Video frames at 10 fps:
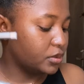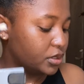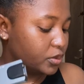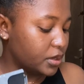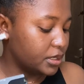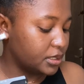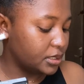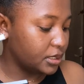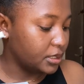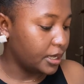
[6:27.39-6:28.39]
This one is
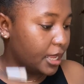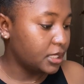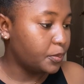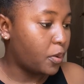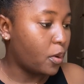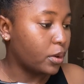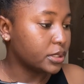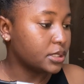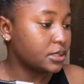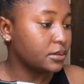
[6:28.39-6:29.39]
the eight
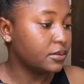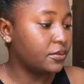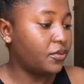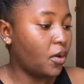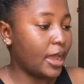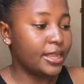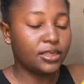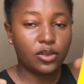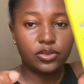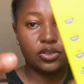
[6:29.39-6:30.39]
ports for, and it
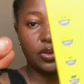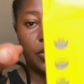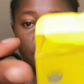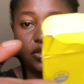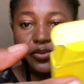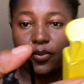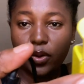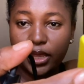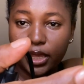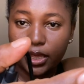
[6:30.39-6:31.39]
also supports four
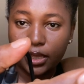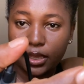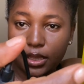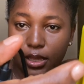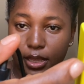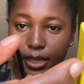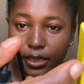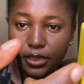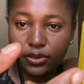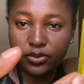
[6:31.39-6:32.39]
K.
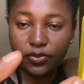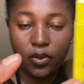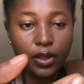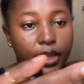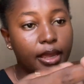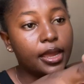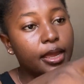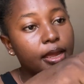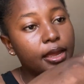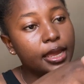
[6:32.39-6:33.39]
Like it's four
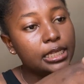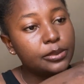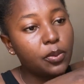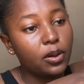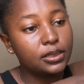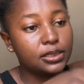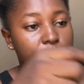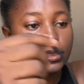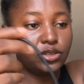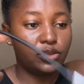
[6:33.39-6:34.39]
K, eight ports,
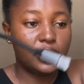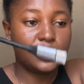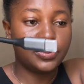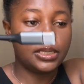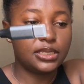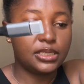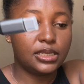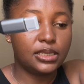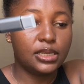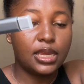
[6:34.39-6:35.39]
it's U S B
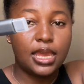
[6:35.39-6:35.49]
C.